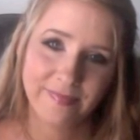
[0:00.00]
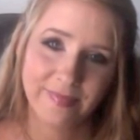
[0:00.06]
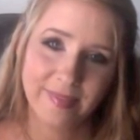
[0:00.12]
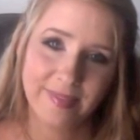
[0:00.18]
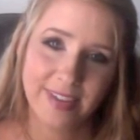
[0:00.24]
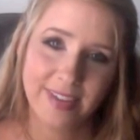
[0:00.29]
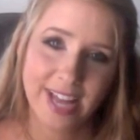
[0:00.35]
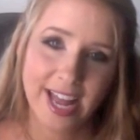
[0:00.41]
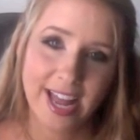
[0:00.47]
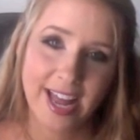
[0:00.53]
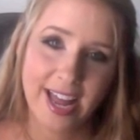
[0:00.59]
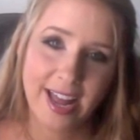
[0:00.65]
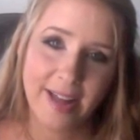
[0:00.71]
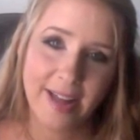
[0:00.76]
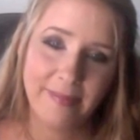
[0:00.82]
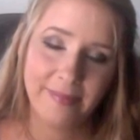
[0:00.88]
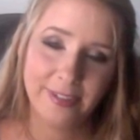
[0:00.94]
not
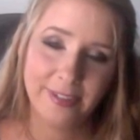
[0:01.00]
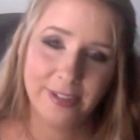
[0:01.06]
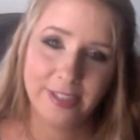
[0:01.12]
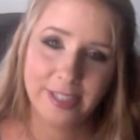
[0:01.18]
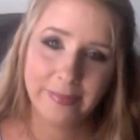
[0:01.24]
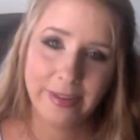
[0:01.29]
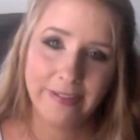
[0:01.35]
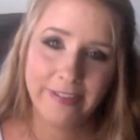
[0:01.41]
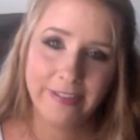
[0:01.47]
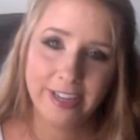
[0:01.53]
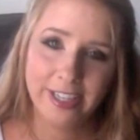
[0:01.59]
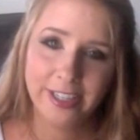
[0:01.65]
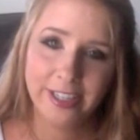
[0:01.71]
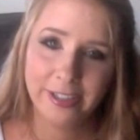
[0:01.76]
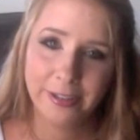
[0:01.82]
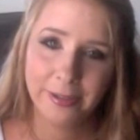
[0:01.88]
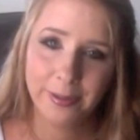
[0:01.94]
I'm losing my
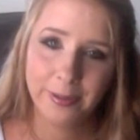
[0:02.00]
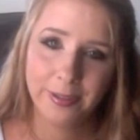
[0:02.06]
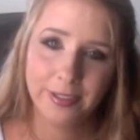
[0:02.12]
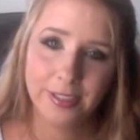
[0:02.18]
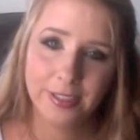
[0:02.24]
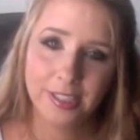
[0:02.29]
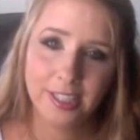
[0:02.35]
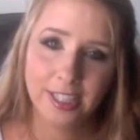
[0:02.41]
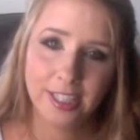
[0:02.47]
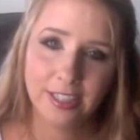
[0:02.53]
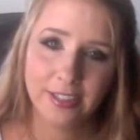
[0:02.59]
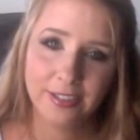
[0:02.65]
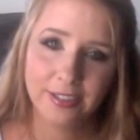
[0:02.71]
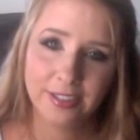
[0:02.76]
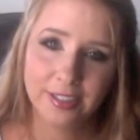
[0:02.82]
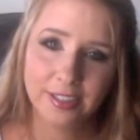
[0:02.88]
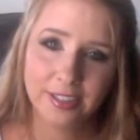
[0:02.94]
video
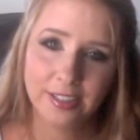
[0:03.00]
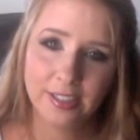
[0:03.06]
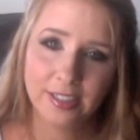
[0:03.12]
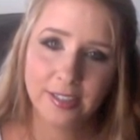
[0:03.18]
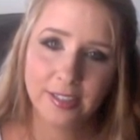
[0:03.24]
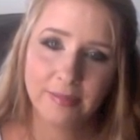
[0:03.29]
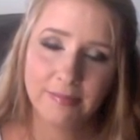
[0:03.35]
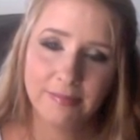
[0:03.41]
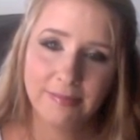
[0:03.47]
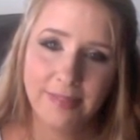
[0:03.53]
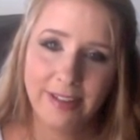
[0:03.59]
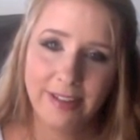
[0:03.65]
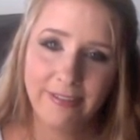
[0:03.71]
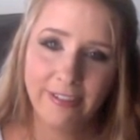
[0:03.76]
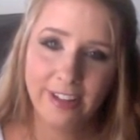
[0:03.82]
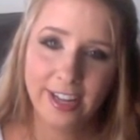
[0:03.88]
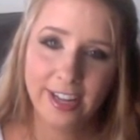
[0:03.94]
skills. My
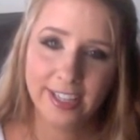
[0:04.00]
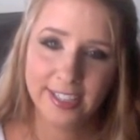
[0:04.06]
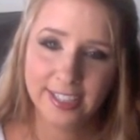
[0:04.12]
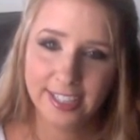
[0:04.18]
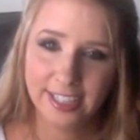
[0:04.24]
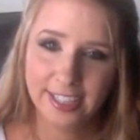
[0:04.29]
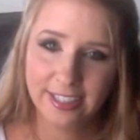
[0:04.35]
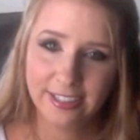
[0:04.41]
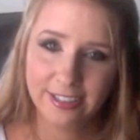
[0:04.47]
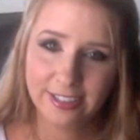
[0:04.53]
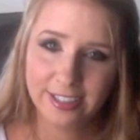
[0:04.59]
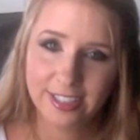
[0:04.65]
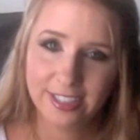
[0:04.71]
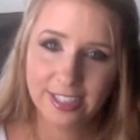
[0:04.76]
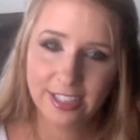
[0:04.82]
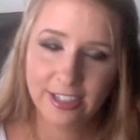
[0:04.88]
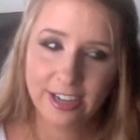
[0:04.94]
vlog skills.
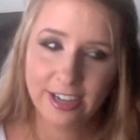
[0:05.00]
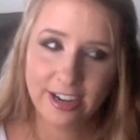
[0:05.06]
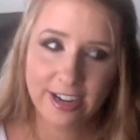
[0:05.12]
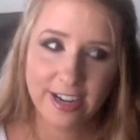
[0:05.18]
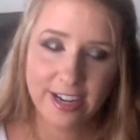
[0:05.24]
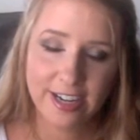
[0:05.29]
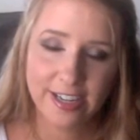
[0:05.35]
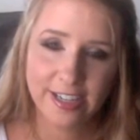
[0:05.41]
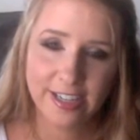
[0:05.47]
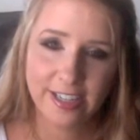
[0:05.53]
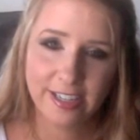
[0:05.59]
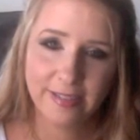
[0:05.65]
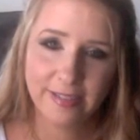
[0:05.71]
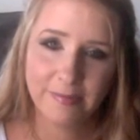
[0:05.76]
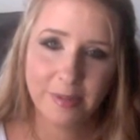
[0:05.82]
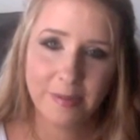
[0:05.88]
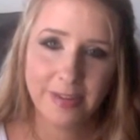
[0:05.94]
They're gone.
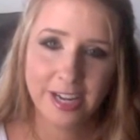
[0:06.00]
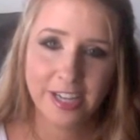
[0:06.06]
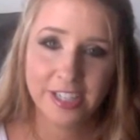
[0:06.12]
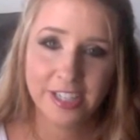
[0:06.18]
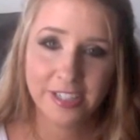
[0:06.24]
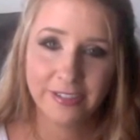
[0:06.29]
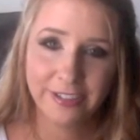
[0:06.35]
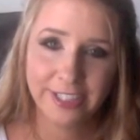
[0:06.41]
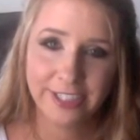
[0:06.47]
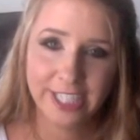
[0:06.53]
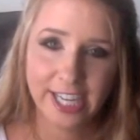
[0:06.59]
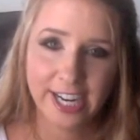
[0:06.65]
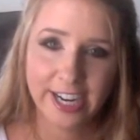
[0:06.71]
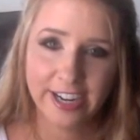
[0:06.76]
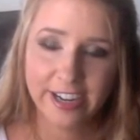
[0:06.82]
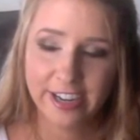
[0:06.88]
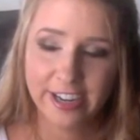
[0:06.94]
Maybe I should
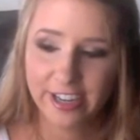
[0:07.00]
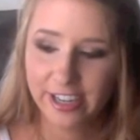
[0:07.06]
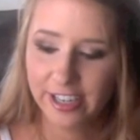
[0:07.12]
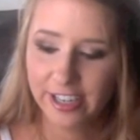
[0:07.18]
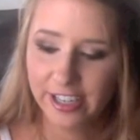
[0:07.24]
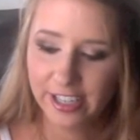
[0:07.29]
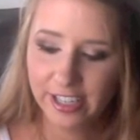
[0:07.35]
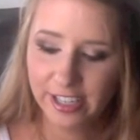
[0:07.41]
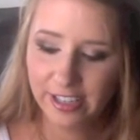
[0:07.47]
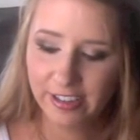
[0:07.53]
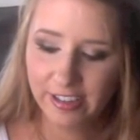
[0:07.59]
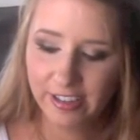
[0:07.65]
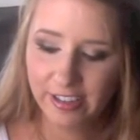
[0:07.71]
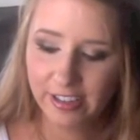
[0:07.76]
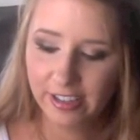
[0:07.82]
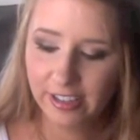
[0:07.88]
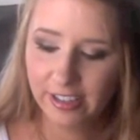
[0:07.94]
retire.
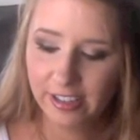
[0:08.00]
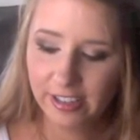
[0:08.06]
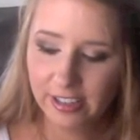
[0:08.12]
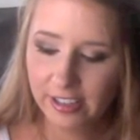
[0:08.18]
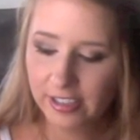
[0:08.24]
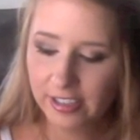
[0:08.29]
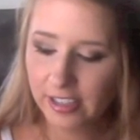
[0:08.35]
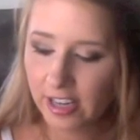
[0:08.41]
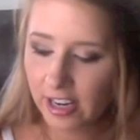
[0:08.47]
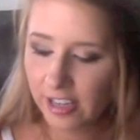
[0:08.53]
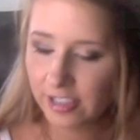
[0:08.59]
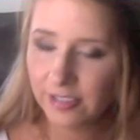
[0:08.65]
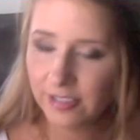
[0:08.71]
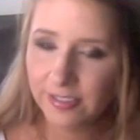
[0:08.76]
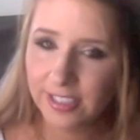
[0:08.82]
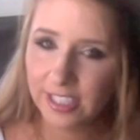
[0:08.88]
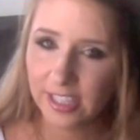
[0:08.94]
Car, don't eat